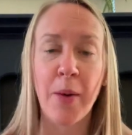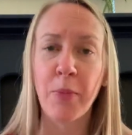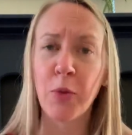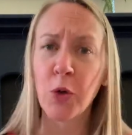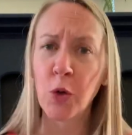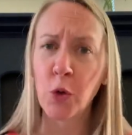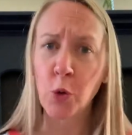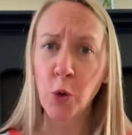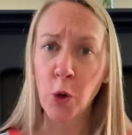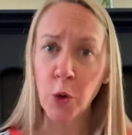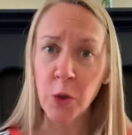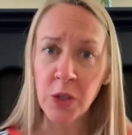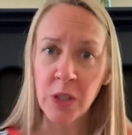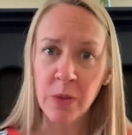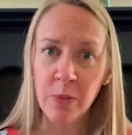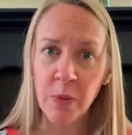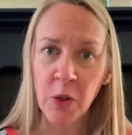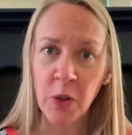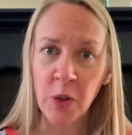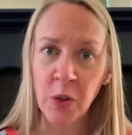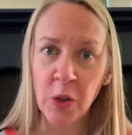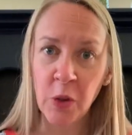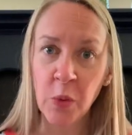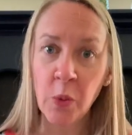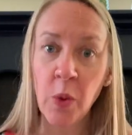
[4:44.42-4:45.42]
Gross
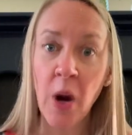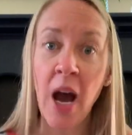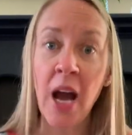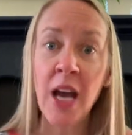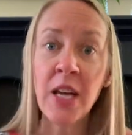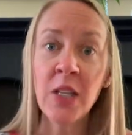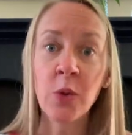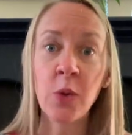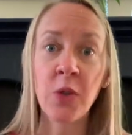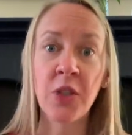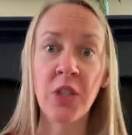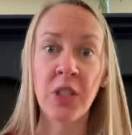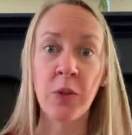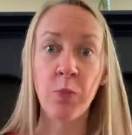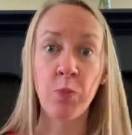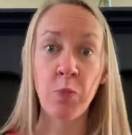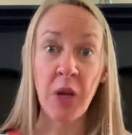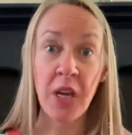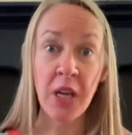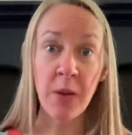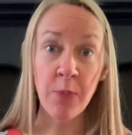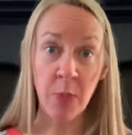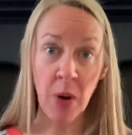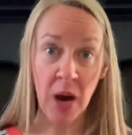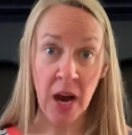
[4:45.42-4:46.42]
motor wise, which is
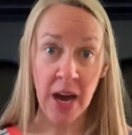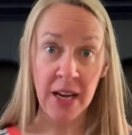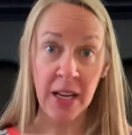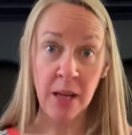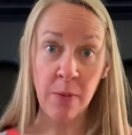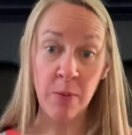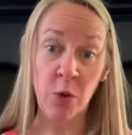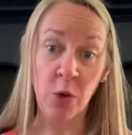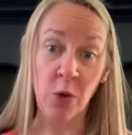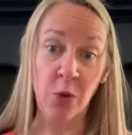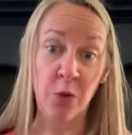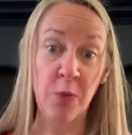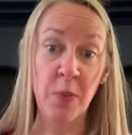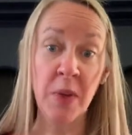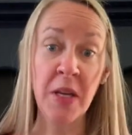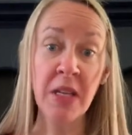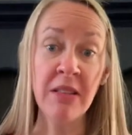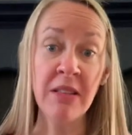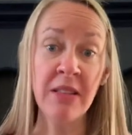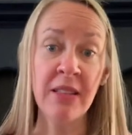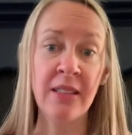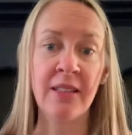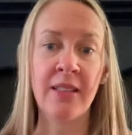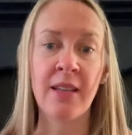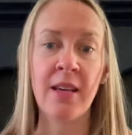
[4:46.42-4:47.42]
big body
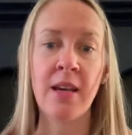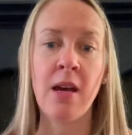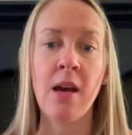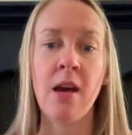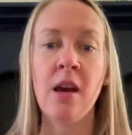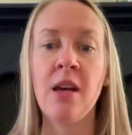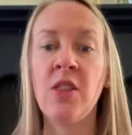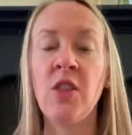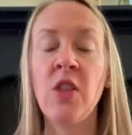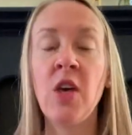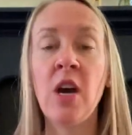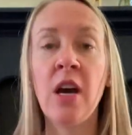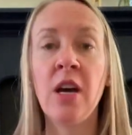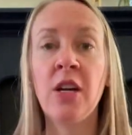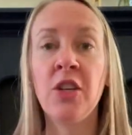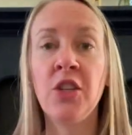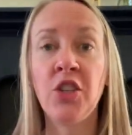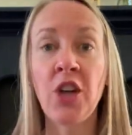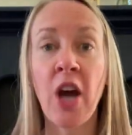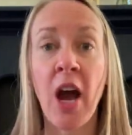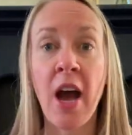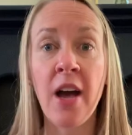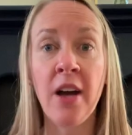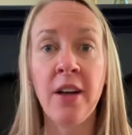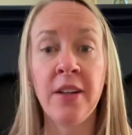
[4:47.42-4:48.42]
movements, the
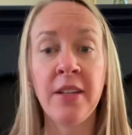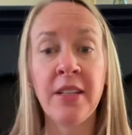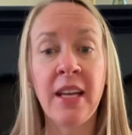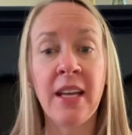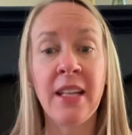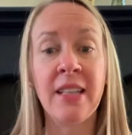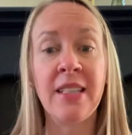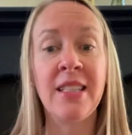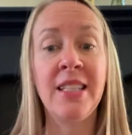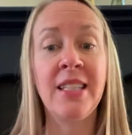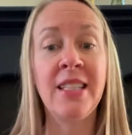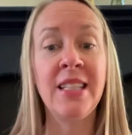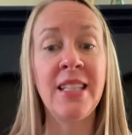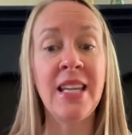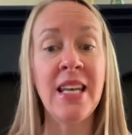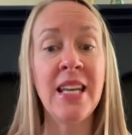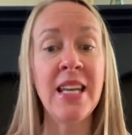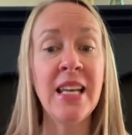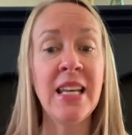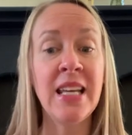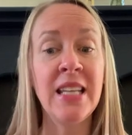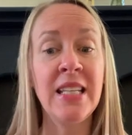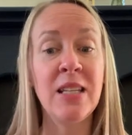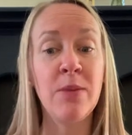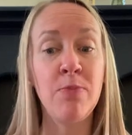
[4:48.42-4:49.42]
child can sit
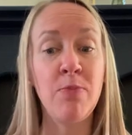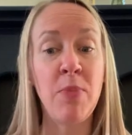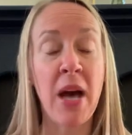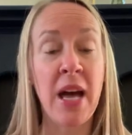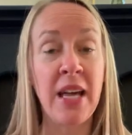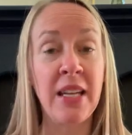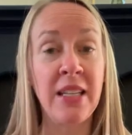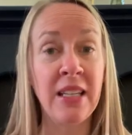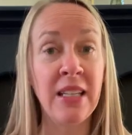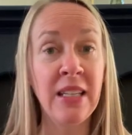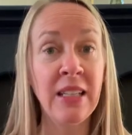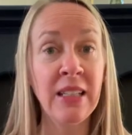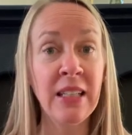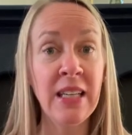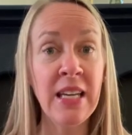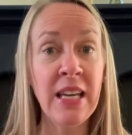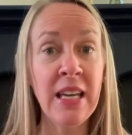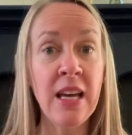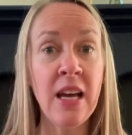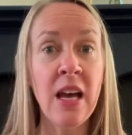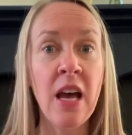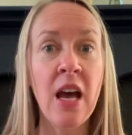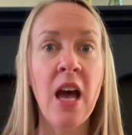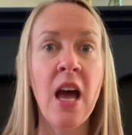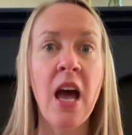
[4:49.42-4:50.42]

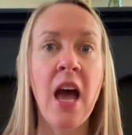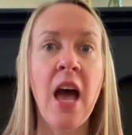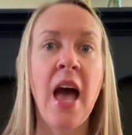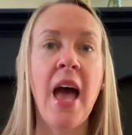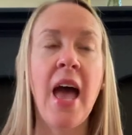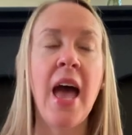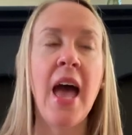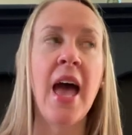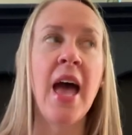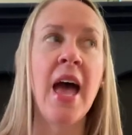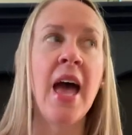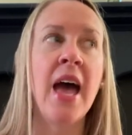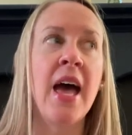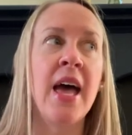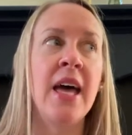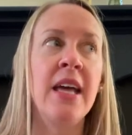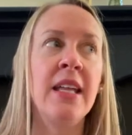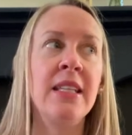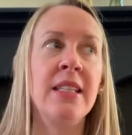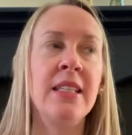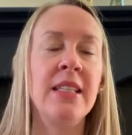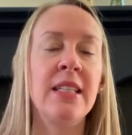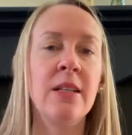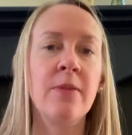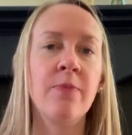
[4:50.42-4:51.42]
independently,
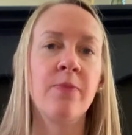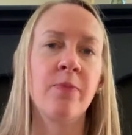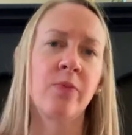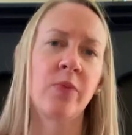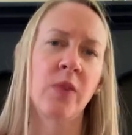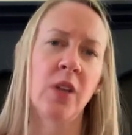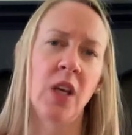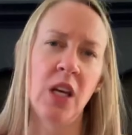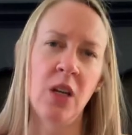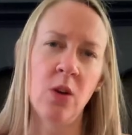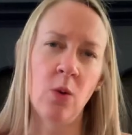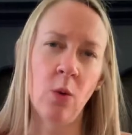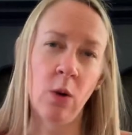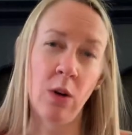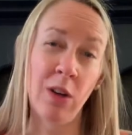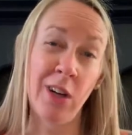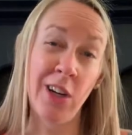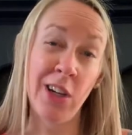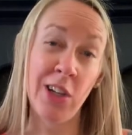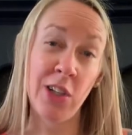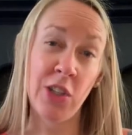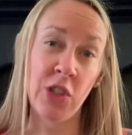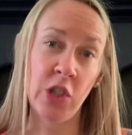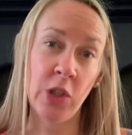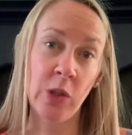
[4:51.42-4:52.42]
and in order
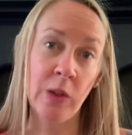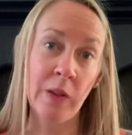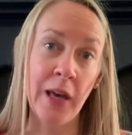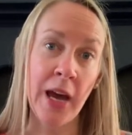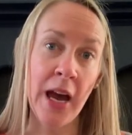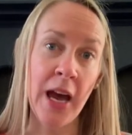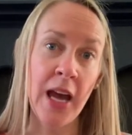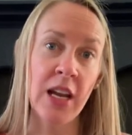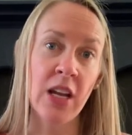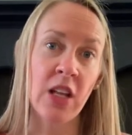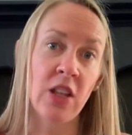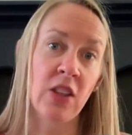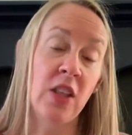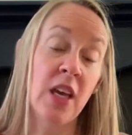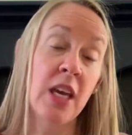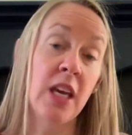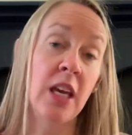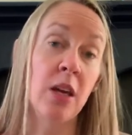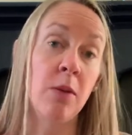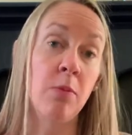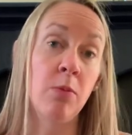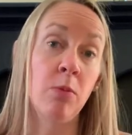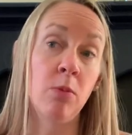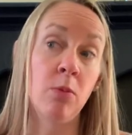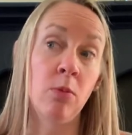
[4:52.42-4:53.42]
to do that, they
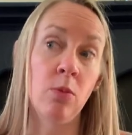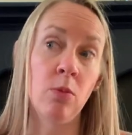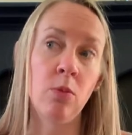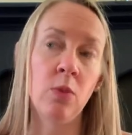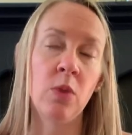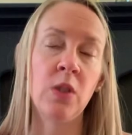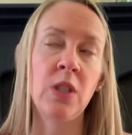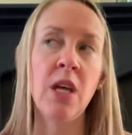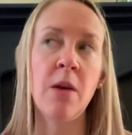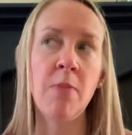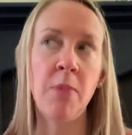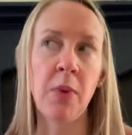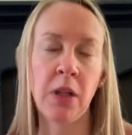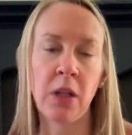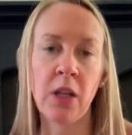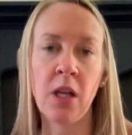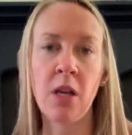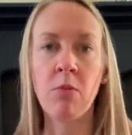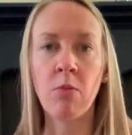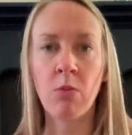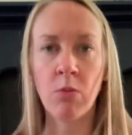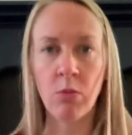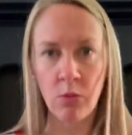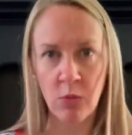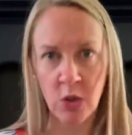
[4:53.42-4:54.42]
can
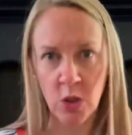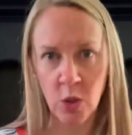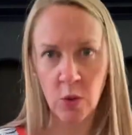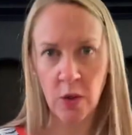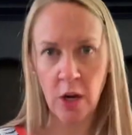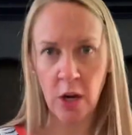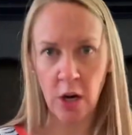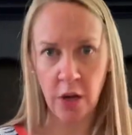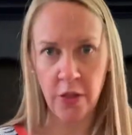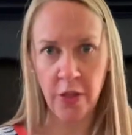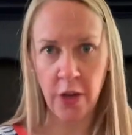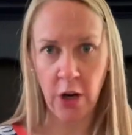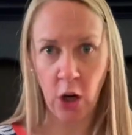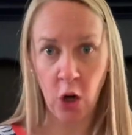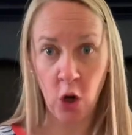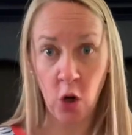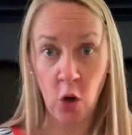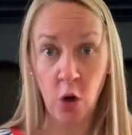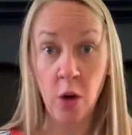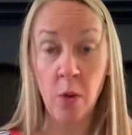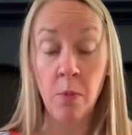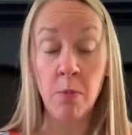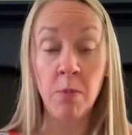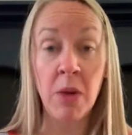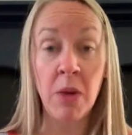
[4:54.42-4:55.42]
typically do that on their
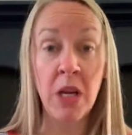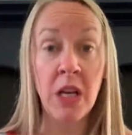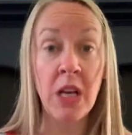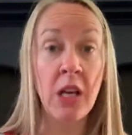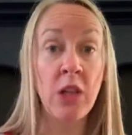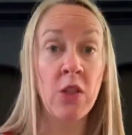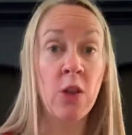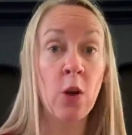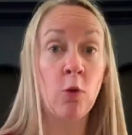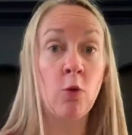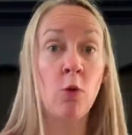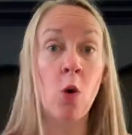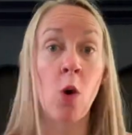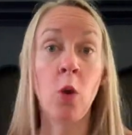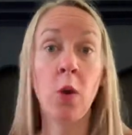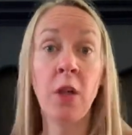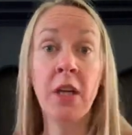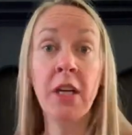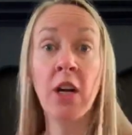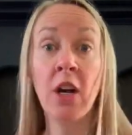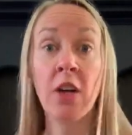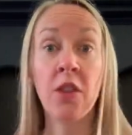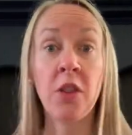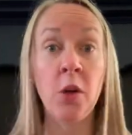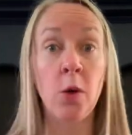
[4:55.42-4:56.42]
own, meaning they're rolling
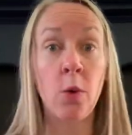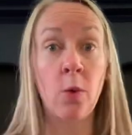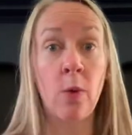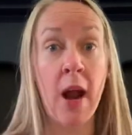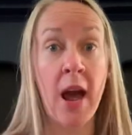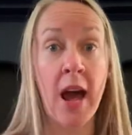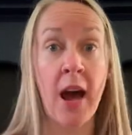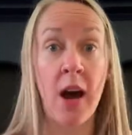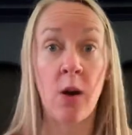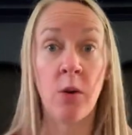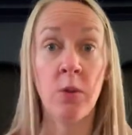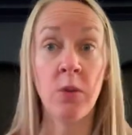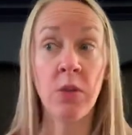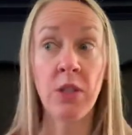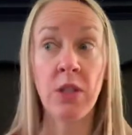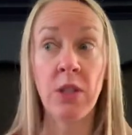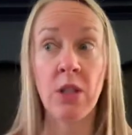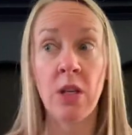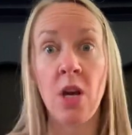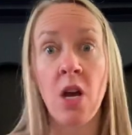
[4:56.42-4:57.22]
on the ground,